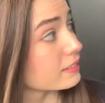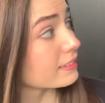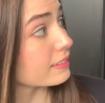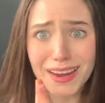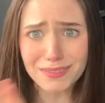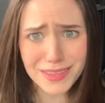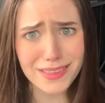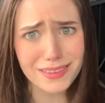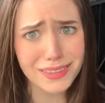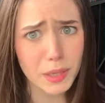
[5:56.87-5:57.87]
Now, this is
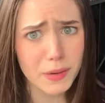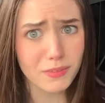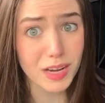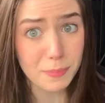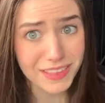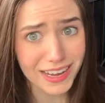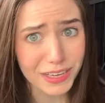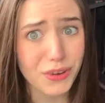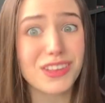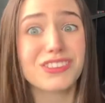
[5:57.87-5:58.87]
a little bit of an upsetting
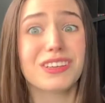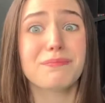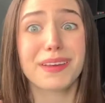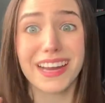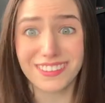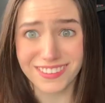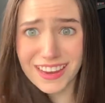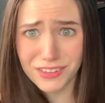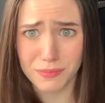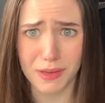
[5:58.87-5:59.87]
question, but I just had
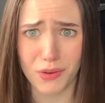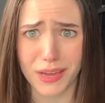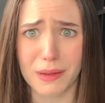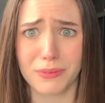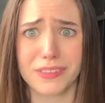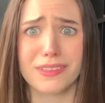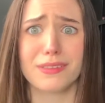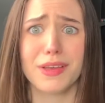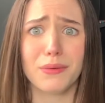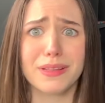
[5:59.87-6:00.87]
to use my vocab words.
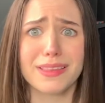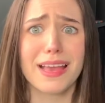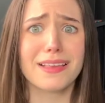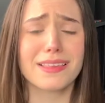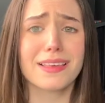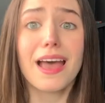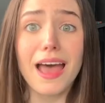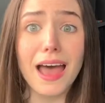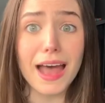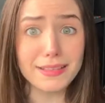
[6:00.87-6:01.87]
So it says,
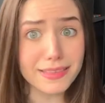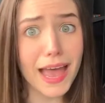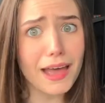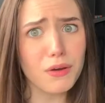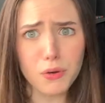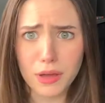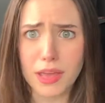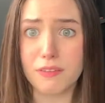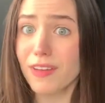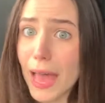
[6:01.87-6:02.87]
Ata
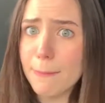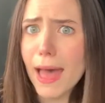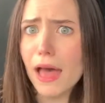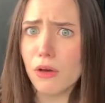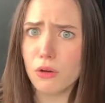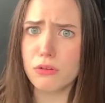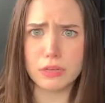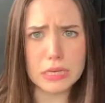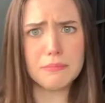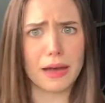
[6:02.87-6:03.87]
ohev abba o
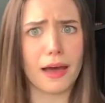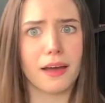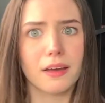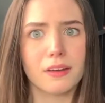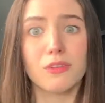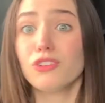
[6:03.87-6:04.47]
ima, which